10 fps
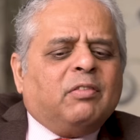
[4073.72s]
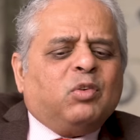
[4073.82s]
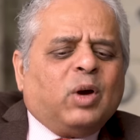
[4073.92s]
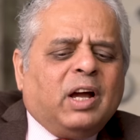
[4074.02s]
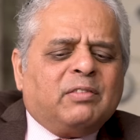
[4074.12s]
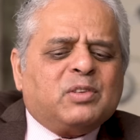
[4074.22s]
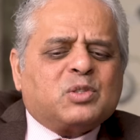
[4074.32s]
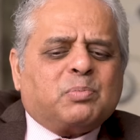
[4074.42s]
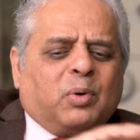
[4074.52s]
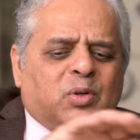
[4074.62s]
If you have
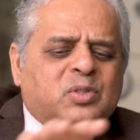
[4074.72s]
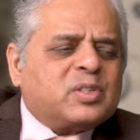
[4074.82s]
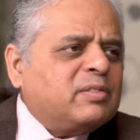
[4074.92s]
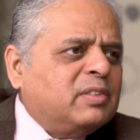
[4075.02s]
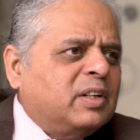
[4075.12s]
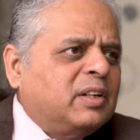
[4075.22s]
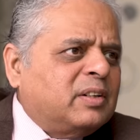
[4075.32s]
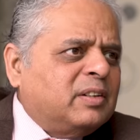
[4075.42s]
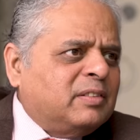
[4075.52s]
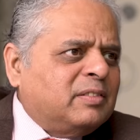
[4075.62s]
this positive
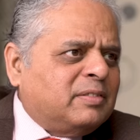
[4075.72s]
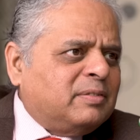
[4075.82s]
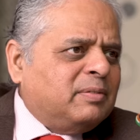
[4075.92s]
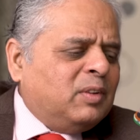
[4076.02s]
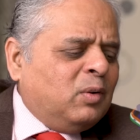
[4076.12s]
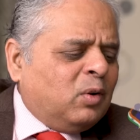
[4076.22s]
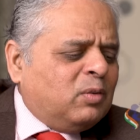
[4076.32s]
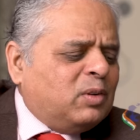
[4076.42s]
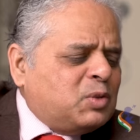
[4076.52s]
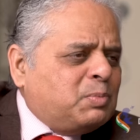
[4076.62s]
narrative, lot
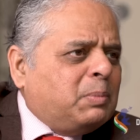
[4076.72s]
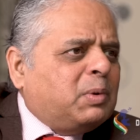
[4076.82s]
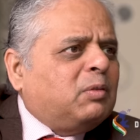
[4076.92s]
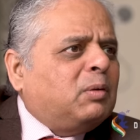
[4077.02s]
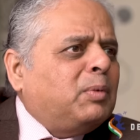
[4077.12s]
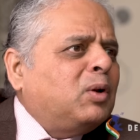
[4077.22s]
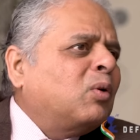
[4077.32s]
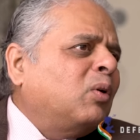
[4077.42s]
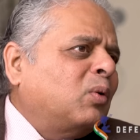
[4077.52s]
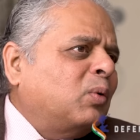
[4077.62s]
of these people will be
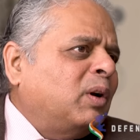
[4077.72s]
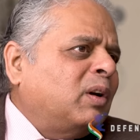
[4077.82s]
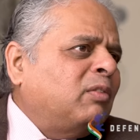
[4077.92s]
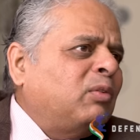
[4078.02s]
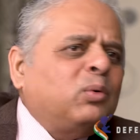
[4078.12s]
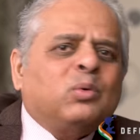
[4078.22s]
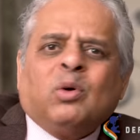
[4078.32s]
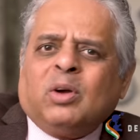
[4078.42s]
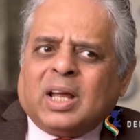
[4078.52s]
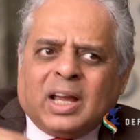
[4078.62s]
drawn to it. If you do
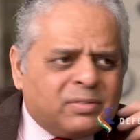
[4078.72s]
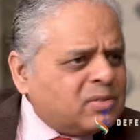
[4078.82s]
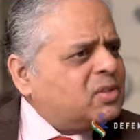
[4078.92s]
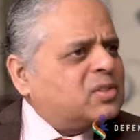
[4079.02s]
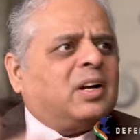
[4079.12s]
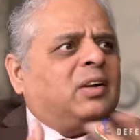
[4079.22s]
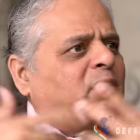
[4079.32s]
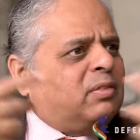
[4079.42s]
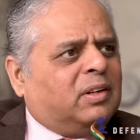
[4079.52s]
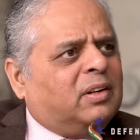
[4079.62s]
not have such
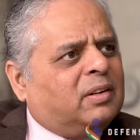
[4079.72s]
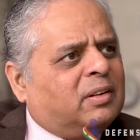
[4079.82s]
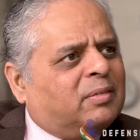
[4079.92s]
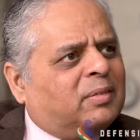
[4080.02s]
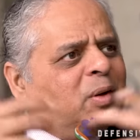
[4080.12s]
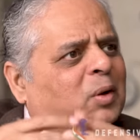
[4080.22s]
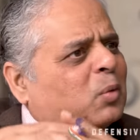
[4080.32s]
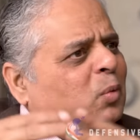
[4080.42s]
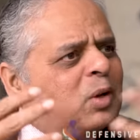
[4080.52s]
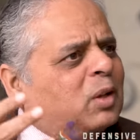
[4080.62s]
kind of narrative,
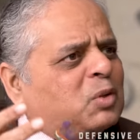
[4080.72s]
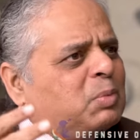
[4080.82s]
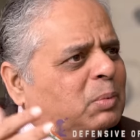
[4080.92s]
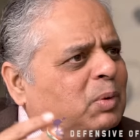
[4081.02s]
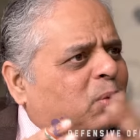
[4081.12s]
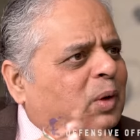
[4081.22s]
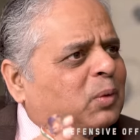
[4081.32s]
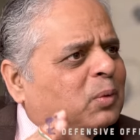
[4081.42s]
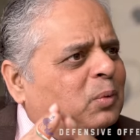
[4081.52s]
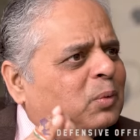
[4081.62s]
what are these people
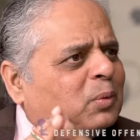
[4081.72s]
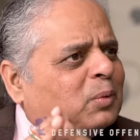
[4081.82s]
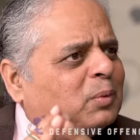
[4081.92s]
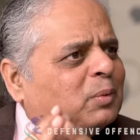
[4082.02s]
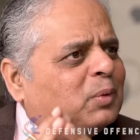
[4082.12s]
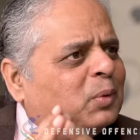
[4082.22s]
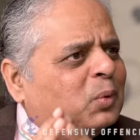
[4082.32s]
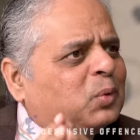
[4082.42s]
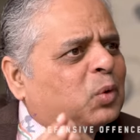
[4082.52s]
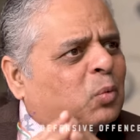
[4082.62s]
going to
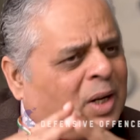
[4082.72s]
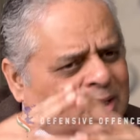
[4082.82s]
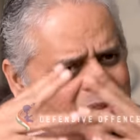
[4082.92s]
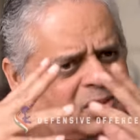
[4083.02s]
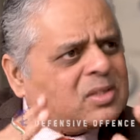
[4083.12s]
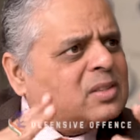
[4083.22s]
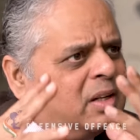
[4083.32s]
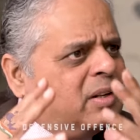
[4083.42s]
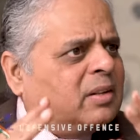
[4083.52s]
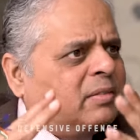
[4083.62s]
do? So one is this
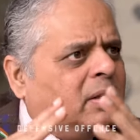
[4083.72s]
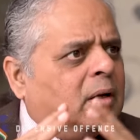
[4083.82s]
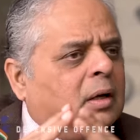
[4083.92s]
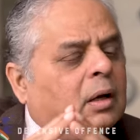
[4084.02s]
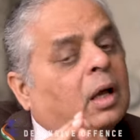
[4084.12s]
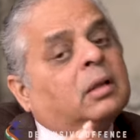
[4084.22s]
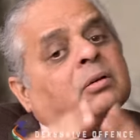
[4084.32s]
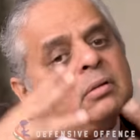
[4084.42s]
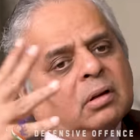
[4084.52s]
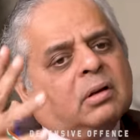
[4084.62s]
narrative.
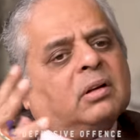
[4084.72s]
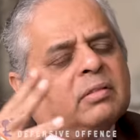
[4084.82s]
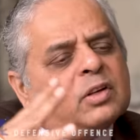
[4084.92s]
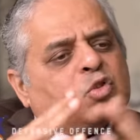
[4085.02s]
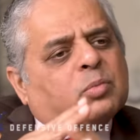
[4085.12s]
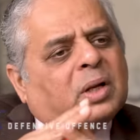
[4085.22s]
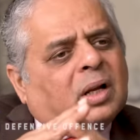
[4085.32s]
This narrative has to be